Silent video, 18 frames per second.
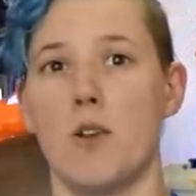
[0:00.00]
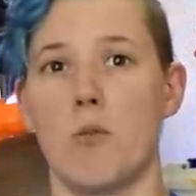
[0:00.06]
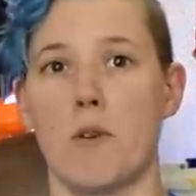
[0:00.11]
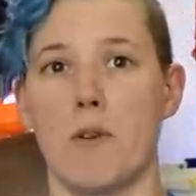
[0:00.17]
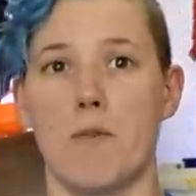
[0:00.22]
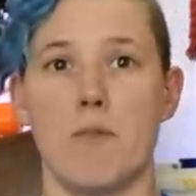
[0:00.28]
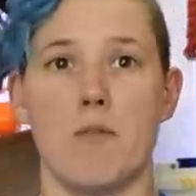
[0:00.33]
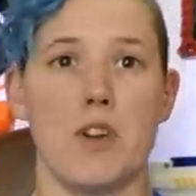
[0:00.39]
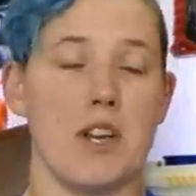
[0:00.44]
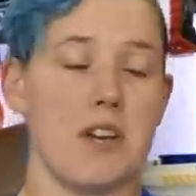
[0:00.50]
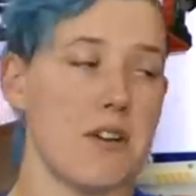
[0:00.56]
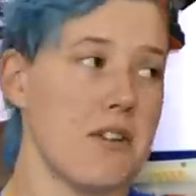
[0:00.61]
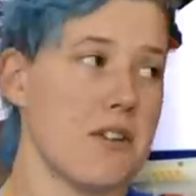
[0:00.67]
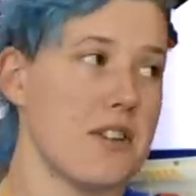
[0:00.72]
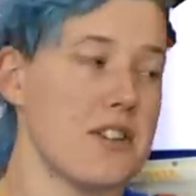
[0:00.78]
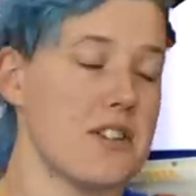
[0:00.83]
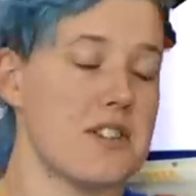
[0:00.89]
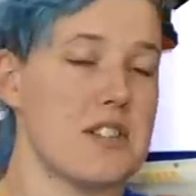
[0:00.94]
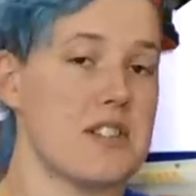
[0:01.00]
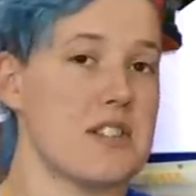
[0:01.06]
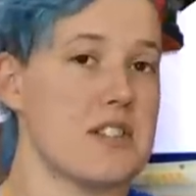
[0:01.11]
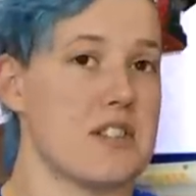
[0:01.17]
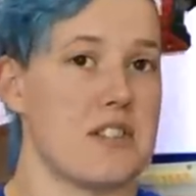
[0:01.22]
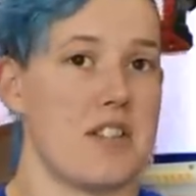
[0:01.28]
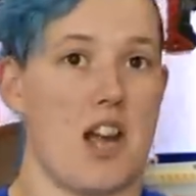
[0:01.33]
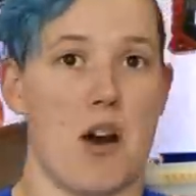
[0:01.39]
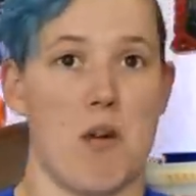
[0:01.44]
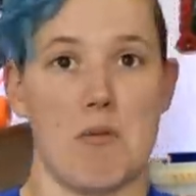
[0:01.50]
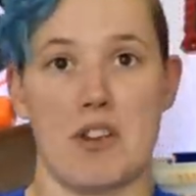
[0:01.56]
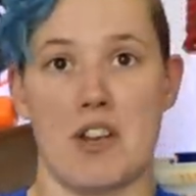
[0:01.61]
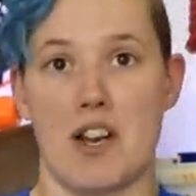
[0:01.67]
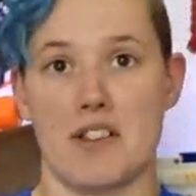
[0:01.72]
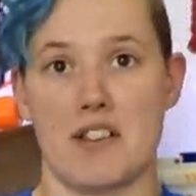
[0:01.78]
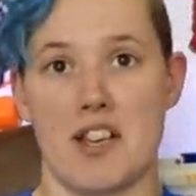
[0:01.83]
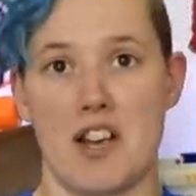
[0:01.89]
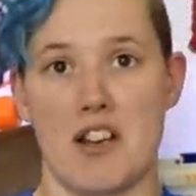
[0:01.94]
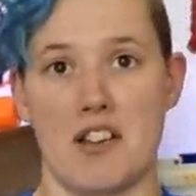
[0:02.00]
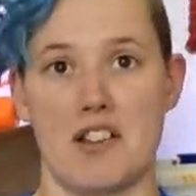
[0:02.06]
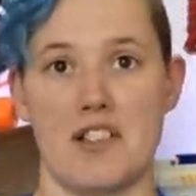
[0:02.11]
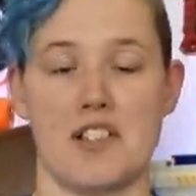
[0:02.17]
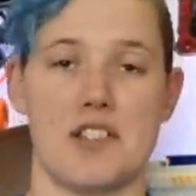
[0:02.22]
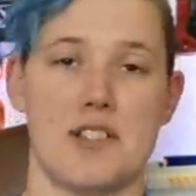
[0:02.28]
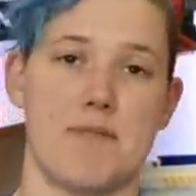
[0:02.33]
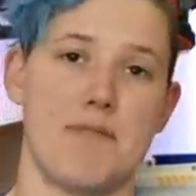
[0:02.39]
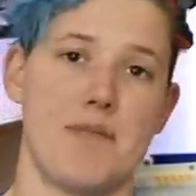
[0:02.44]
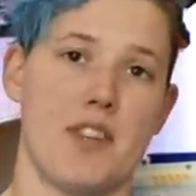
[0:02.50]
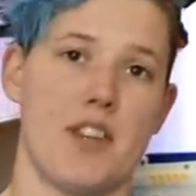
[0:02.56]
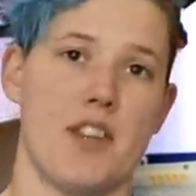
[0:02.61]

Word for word: We figured this is how we got talons.